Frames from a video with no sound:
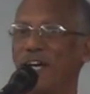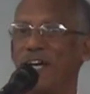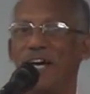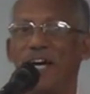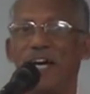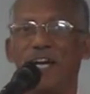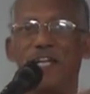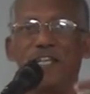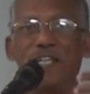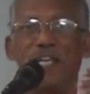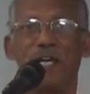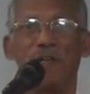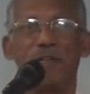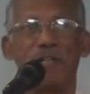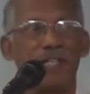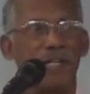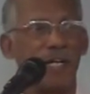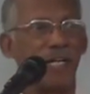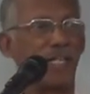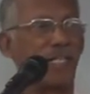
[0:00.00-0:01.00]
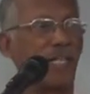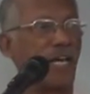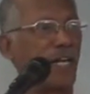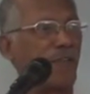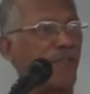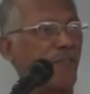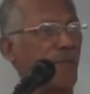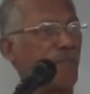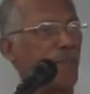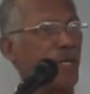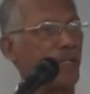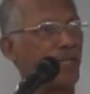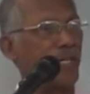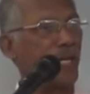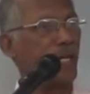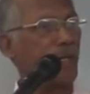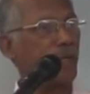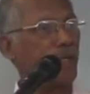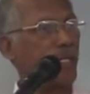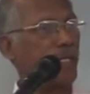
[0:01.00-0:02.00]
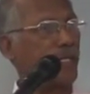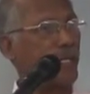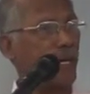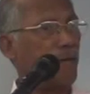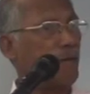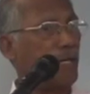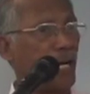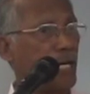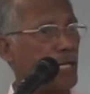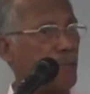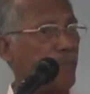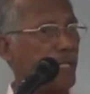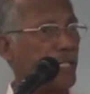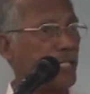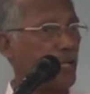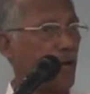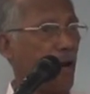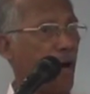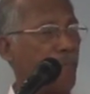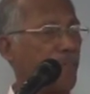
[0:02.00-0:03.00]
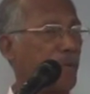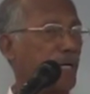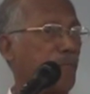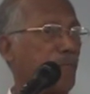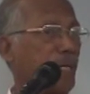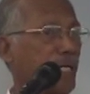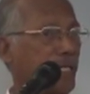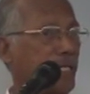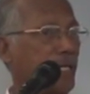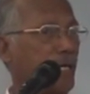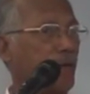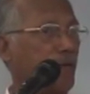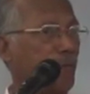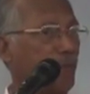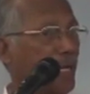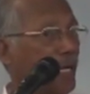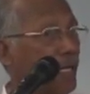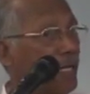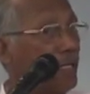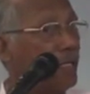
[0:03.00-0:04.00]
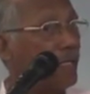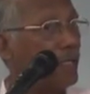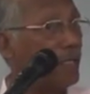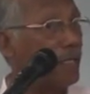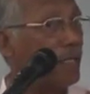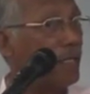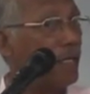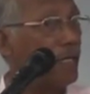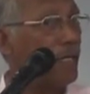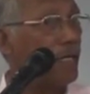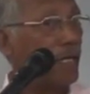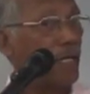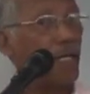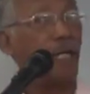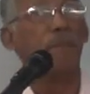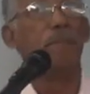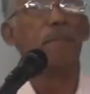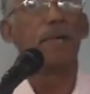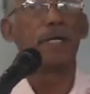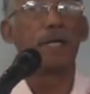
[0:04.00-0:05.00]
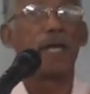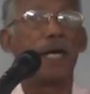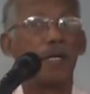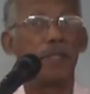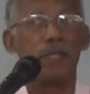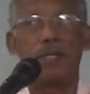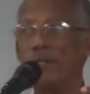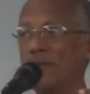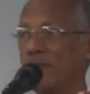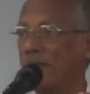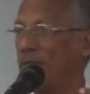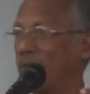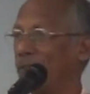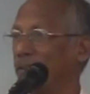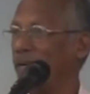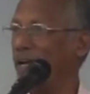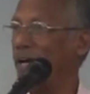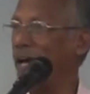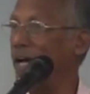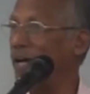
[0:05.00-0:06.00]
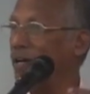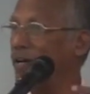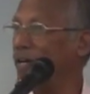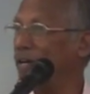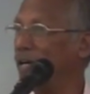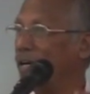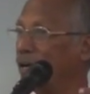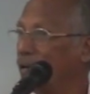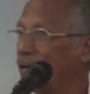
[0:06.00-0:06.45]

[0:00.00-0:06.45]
and they will take that from us, and they will not be stopping, but they will be limping like this and